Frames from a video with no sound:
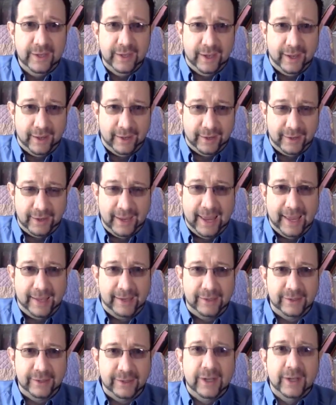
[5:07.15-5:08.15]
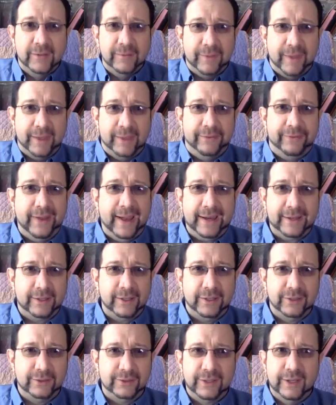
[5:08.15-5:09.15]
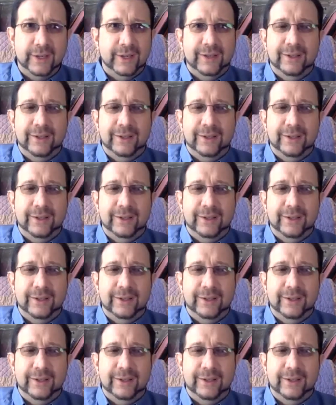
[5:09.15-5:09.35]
And the fact is,